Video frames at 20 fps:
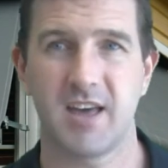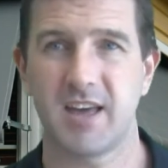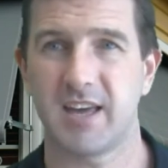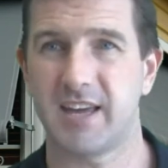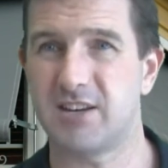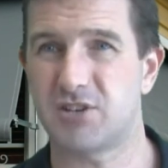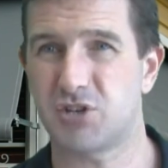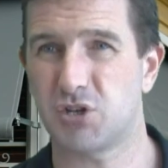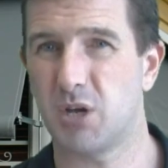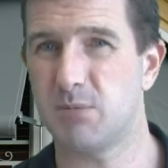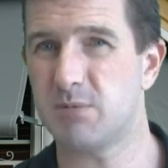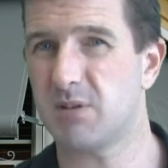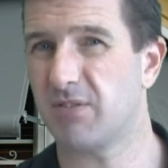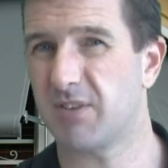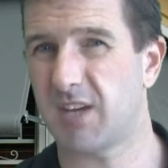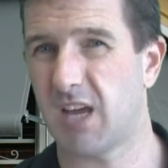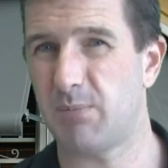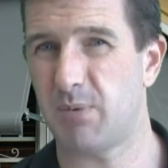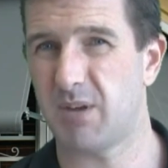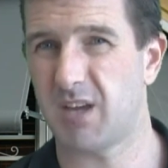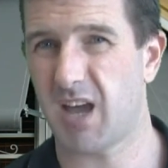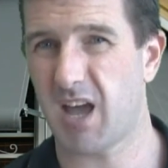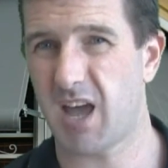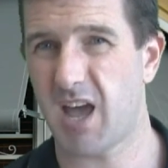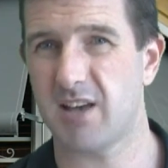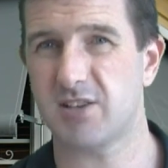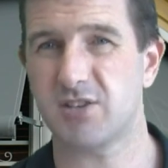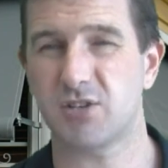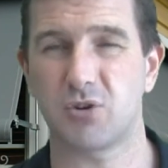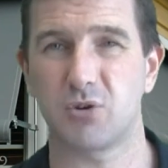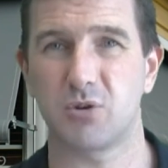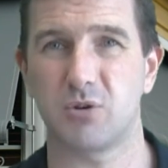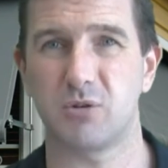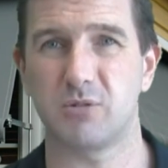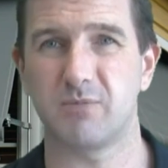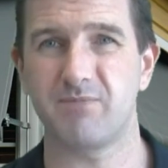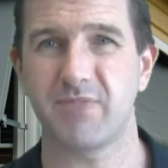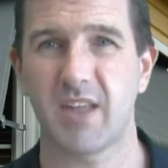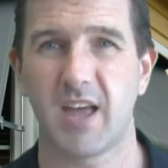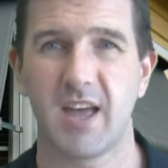In terms of keeping your house
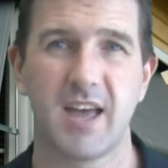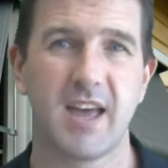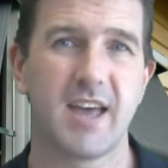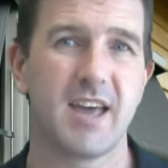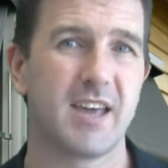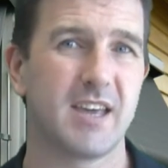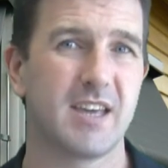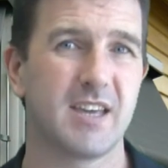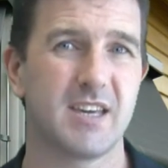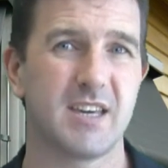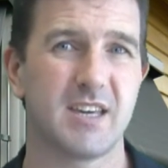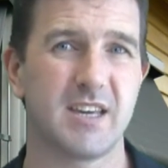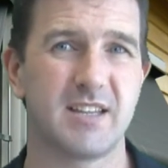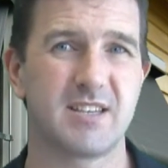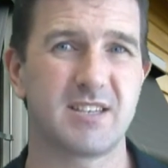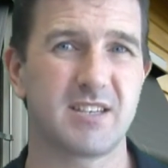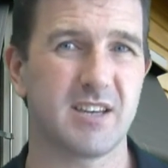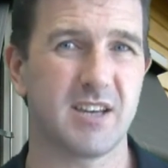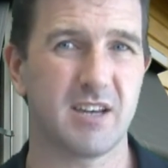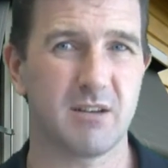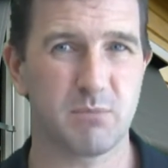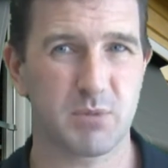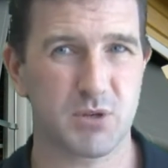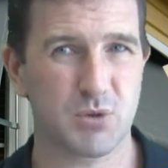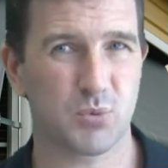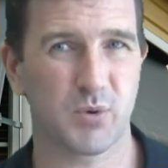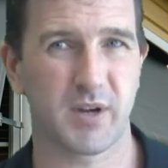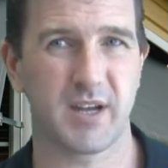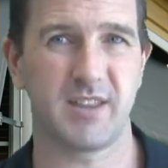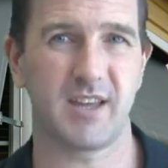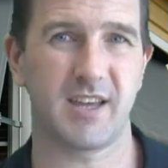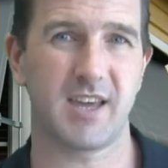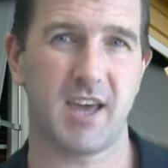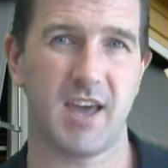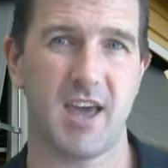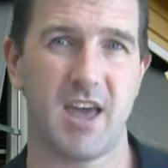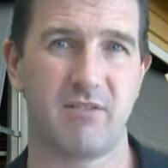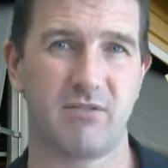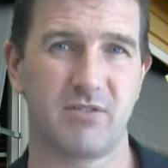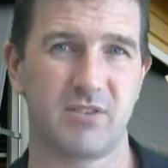cool, it's in between the
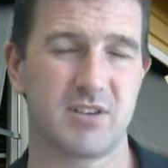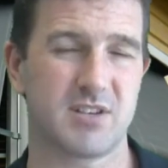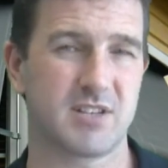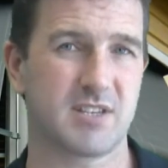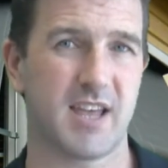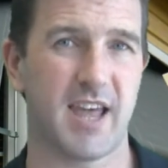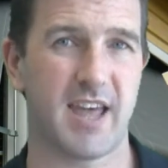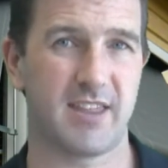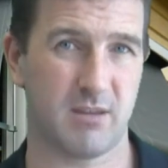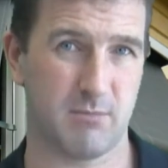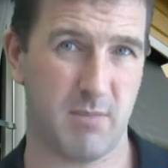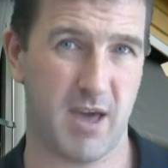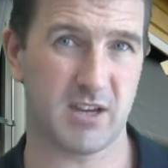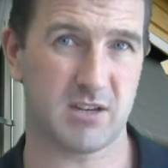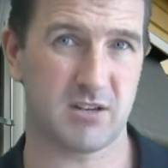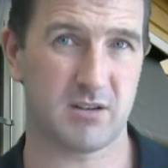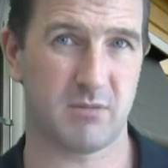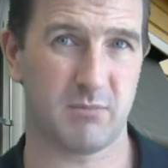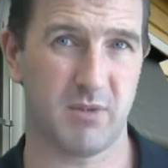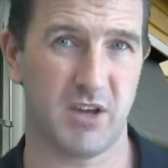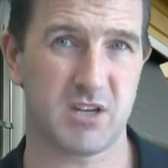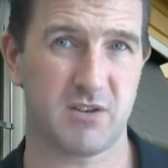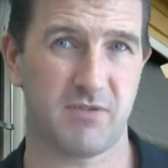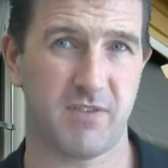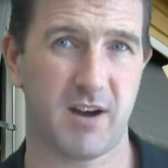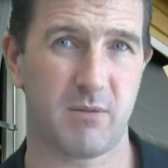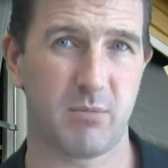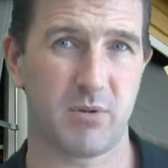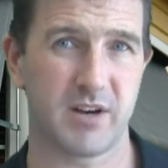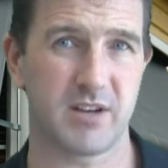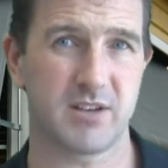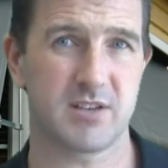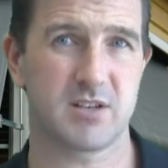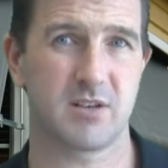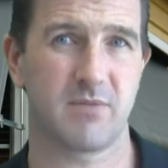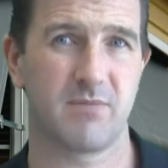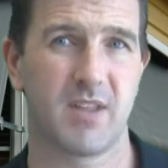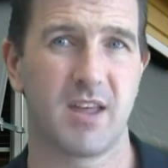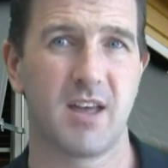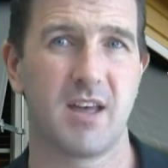canvas and the mesh
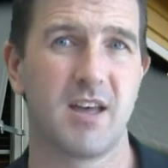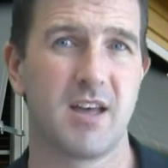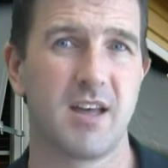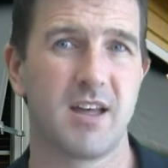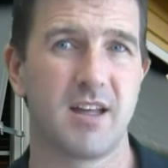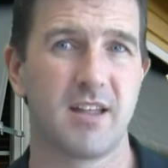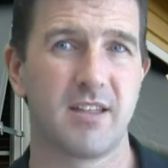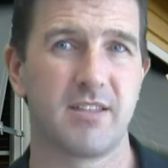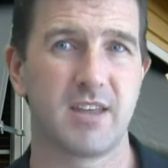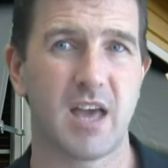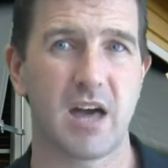fabrics. The